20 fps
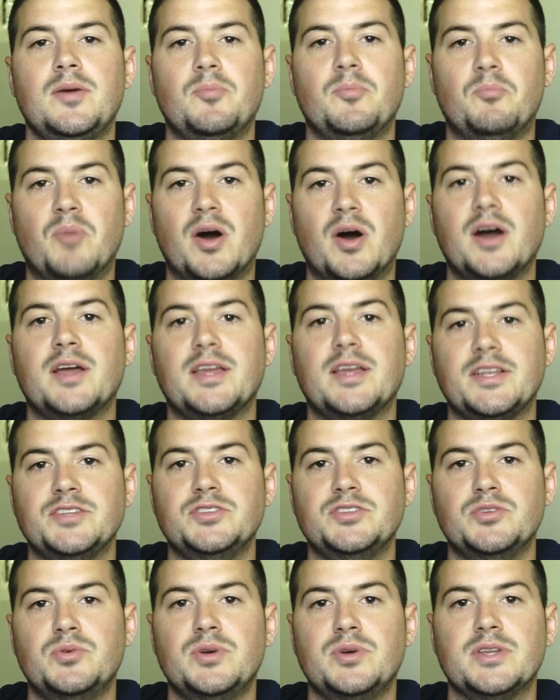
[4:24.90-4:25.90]
But in
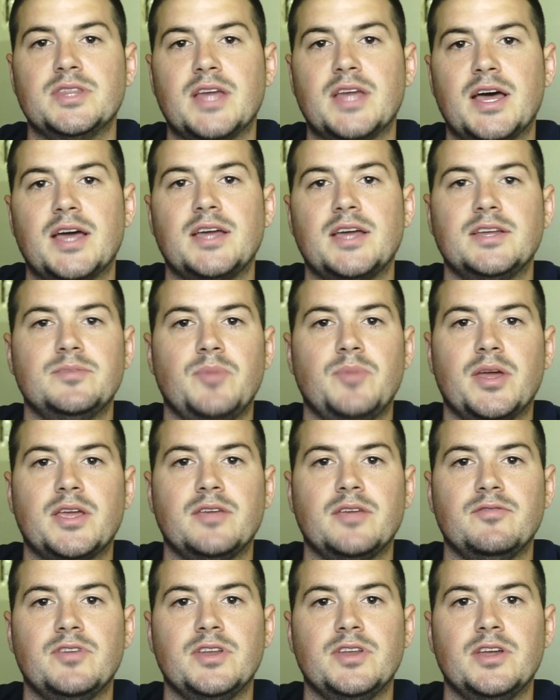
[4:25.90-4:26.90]
doing that and
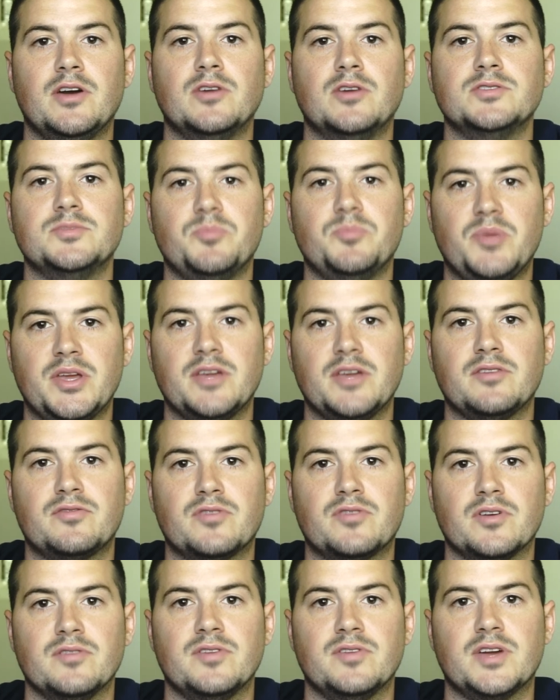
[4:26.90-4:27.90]
making videos and being in
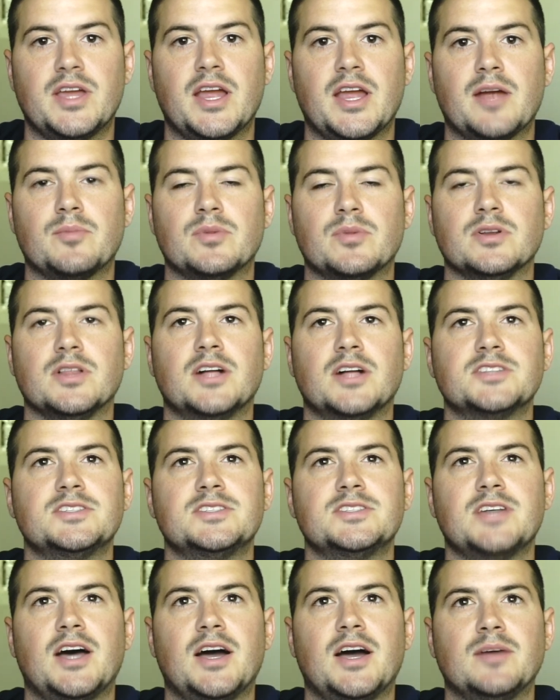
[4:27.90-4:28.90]
front of a camera, lots of
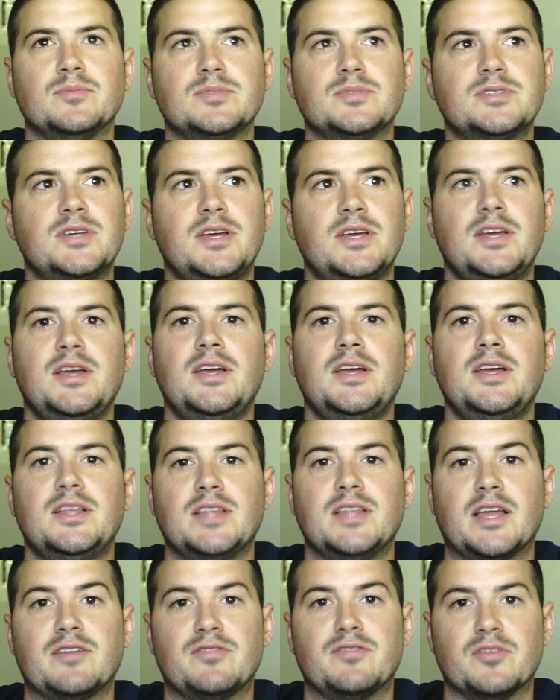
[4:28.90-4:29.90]
times,
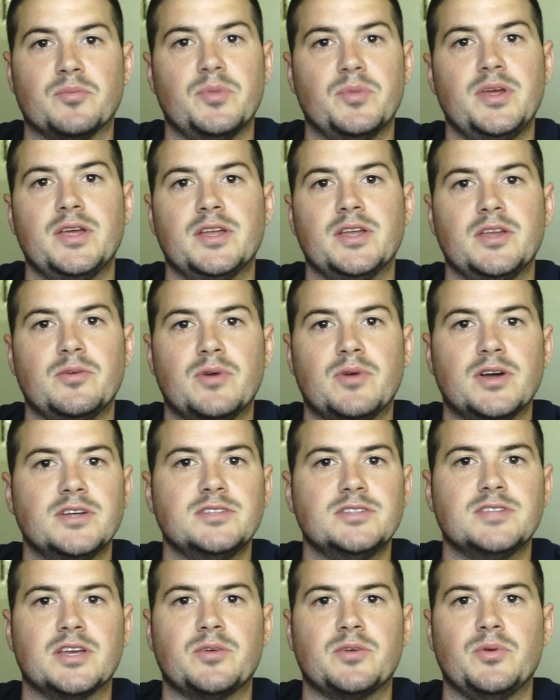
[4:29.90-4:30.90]
like for me
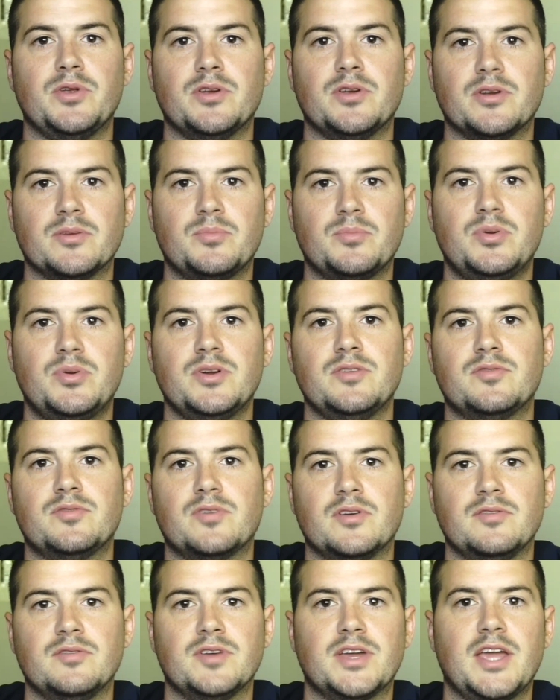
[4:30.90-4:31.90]
anyways, like when you're put in
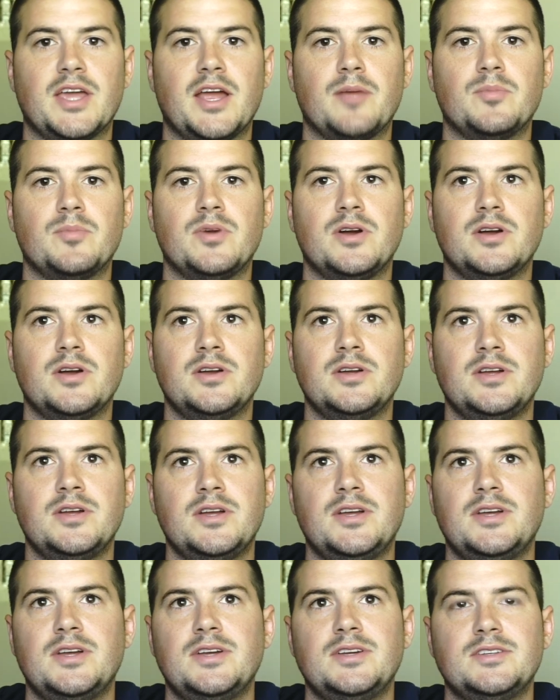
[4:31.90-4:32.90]
front of a camera,
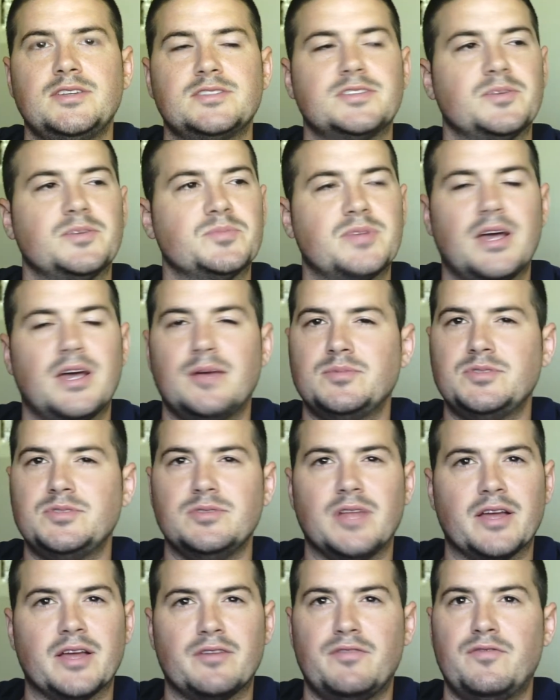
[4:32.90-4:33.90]
sometimes you
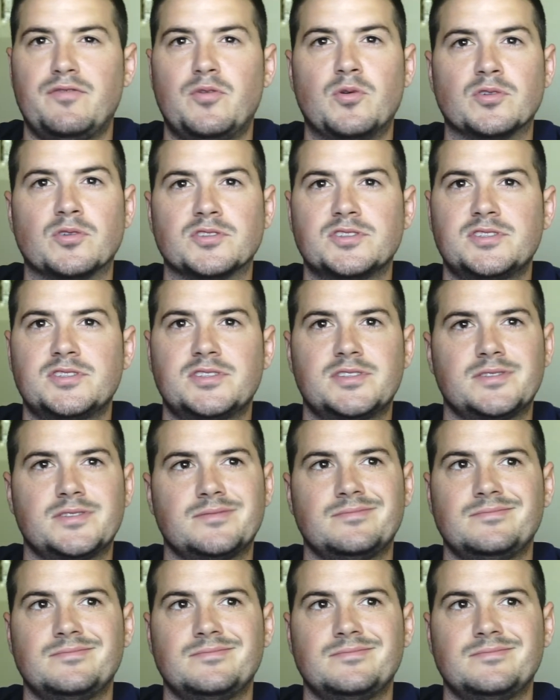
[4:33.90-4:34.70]
like force